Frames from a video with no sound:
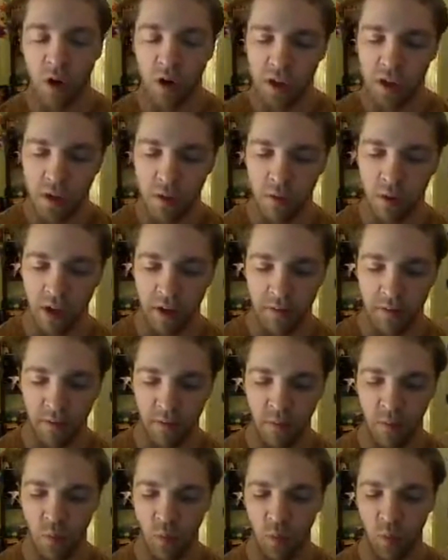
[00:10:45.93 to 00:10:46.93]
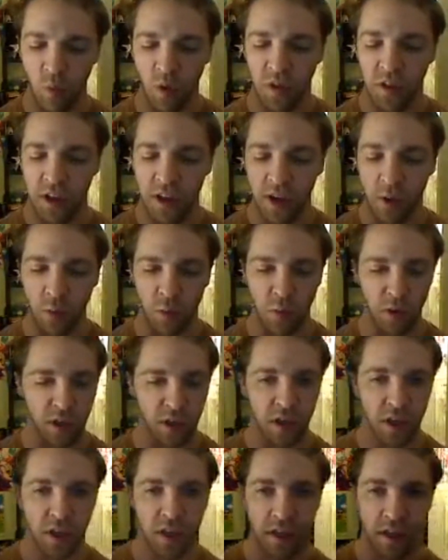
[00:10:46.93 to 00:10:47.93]
And so like one thing that
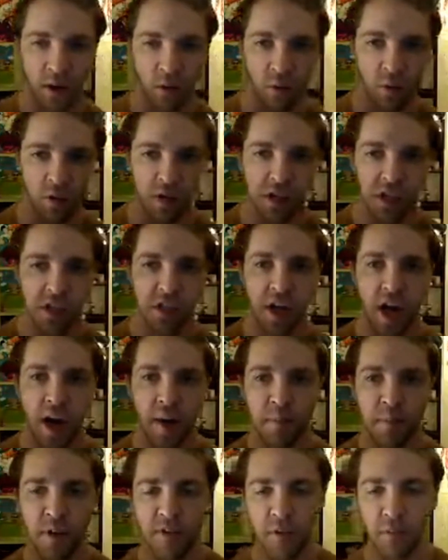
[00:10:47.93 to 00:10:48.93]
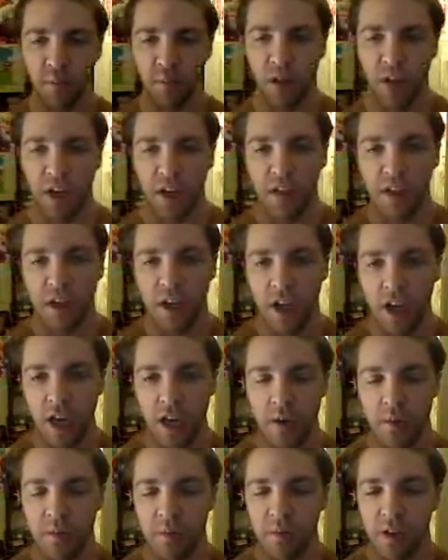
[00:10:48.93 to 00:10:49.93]
really stopped me from playing the
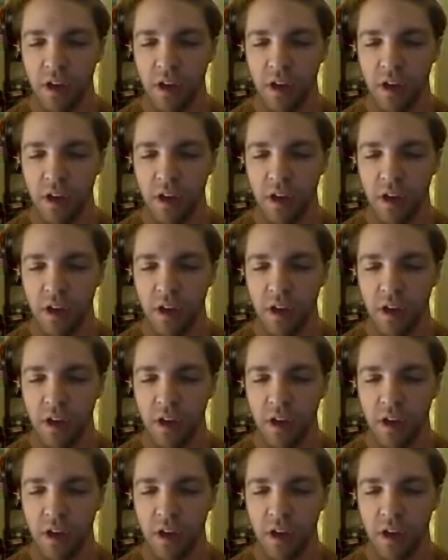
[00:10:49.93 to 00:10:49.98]
game